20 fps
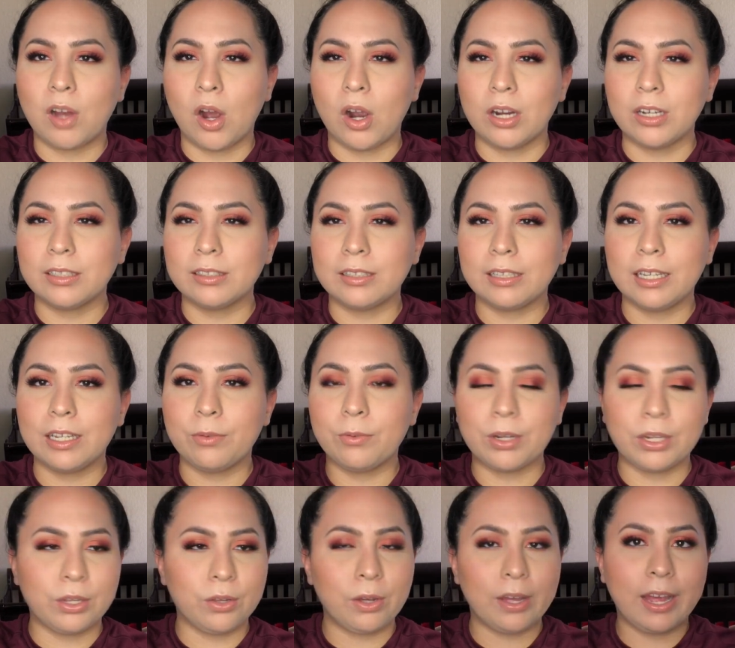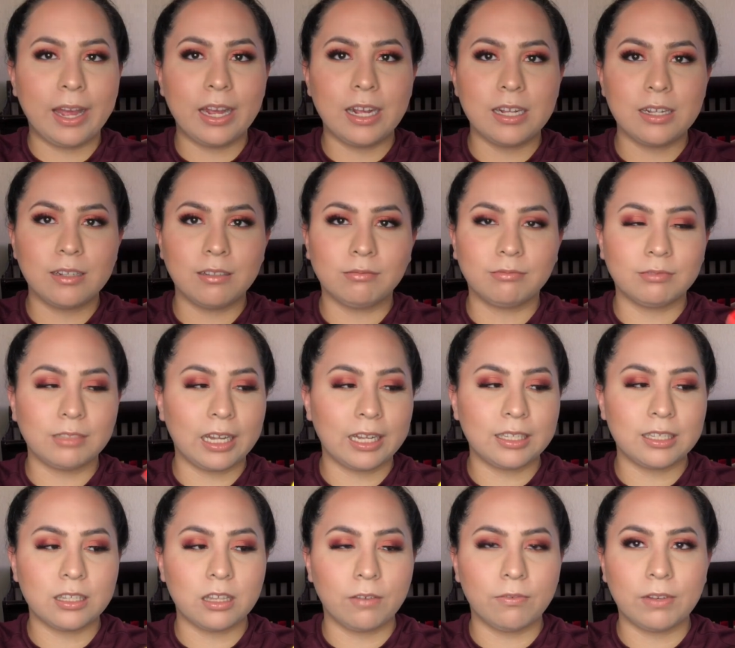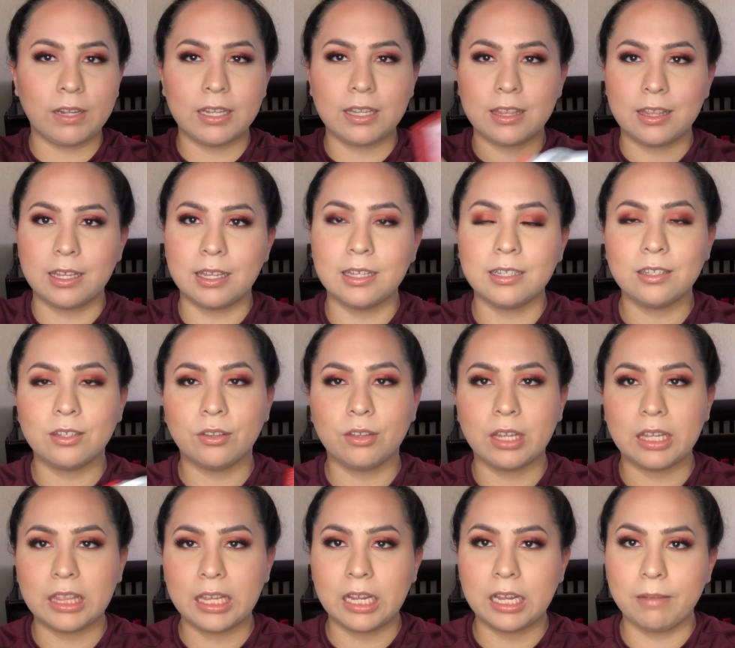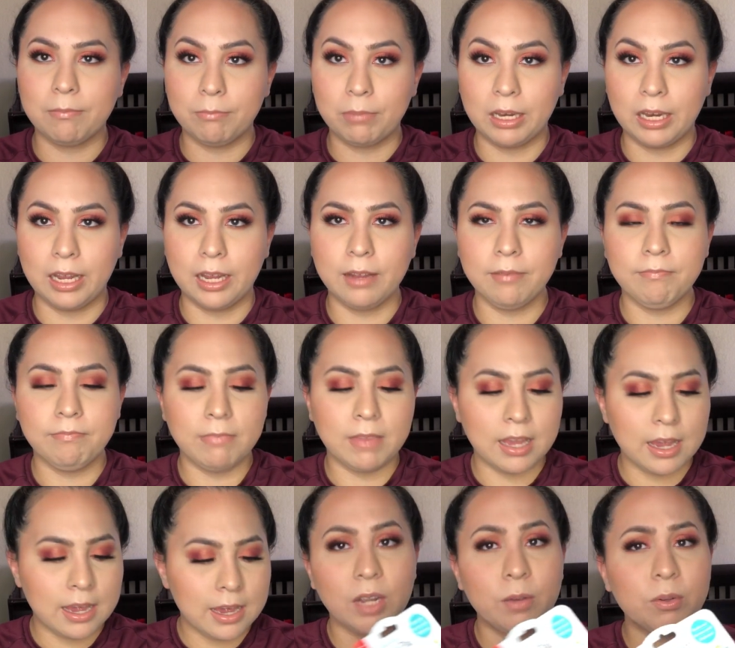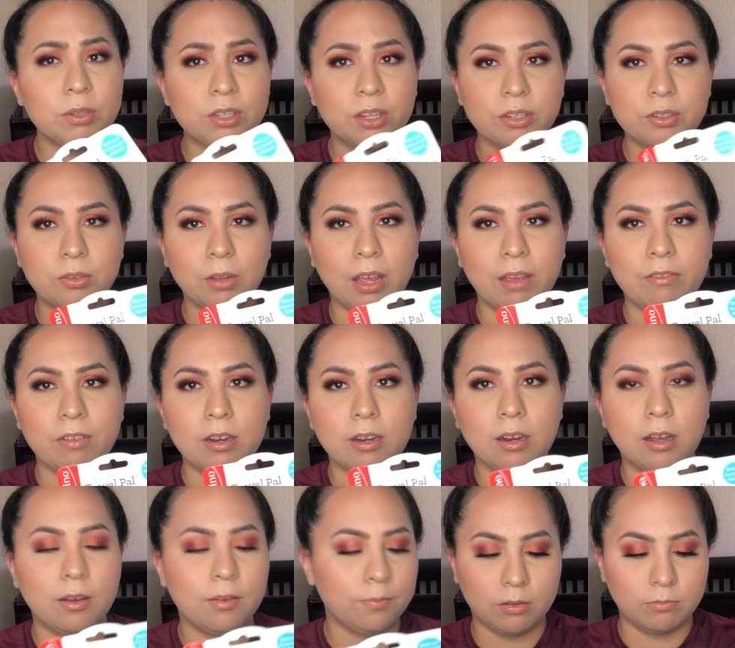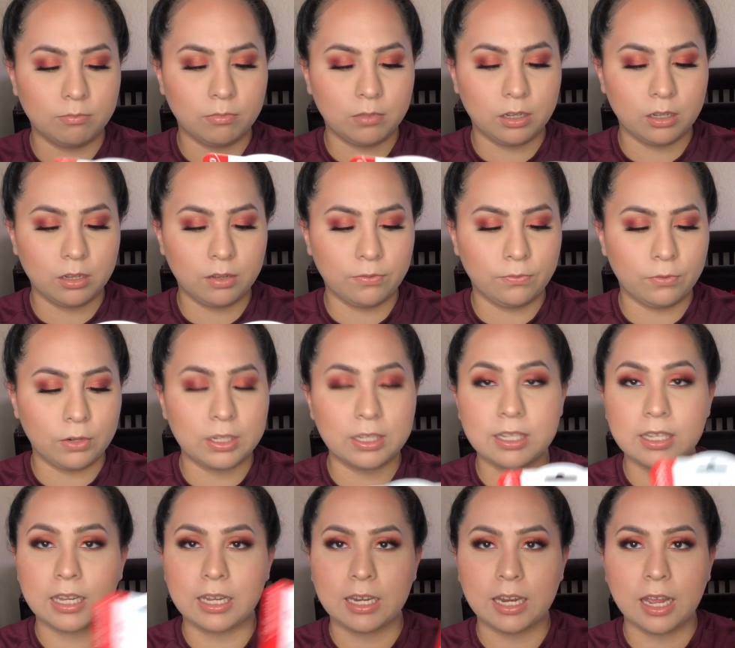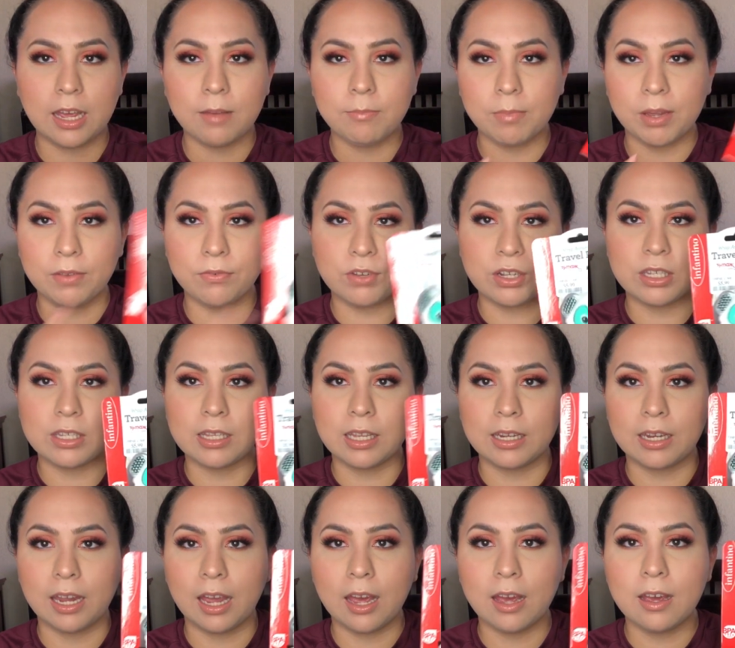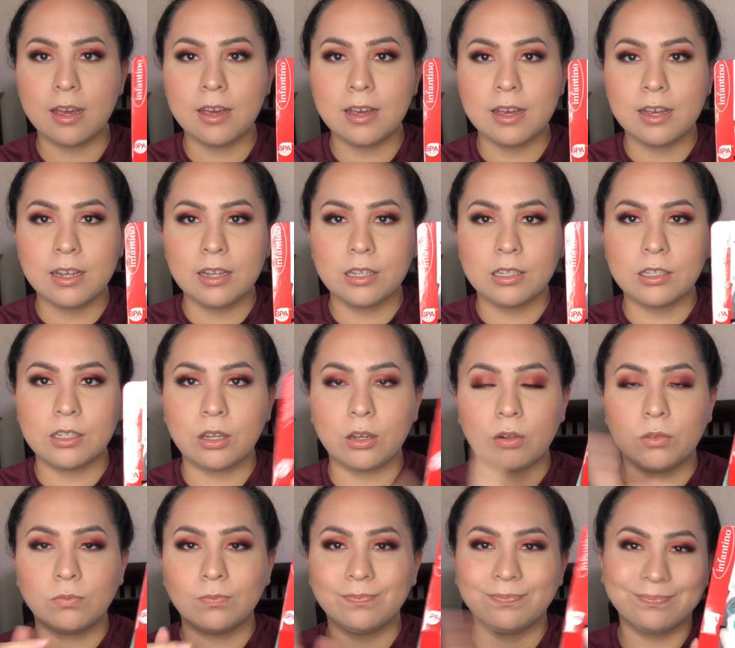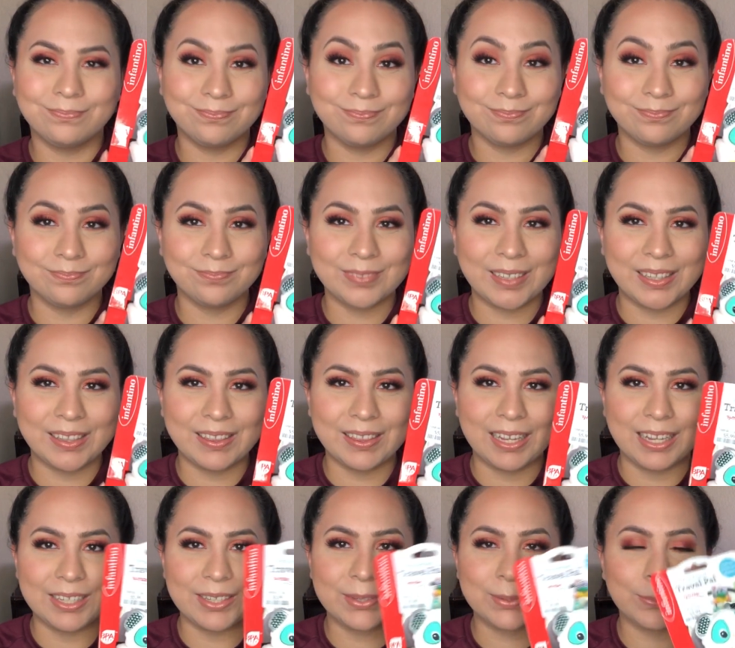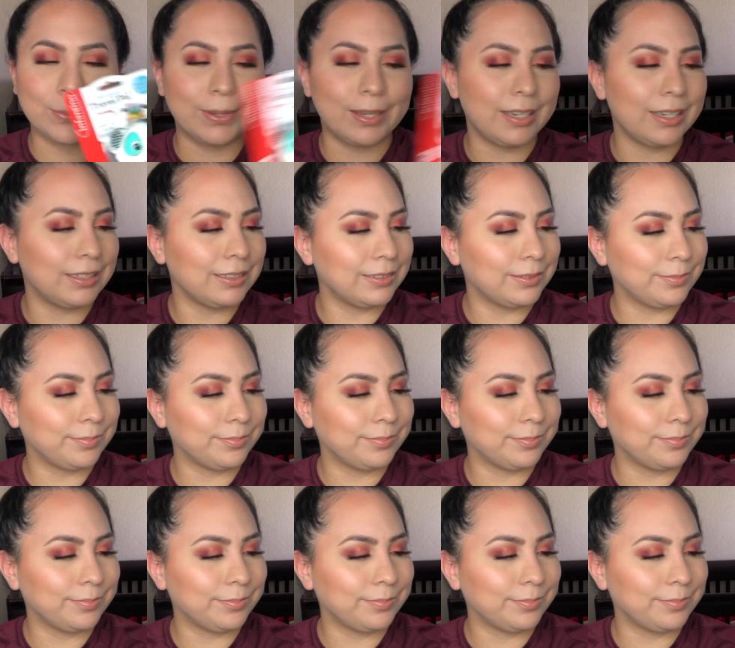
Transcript: arc thing where you hang like stuff like this so that they can play. It was also given a friend Senia, my friend Senia, so that's what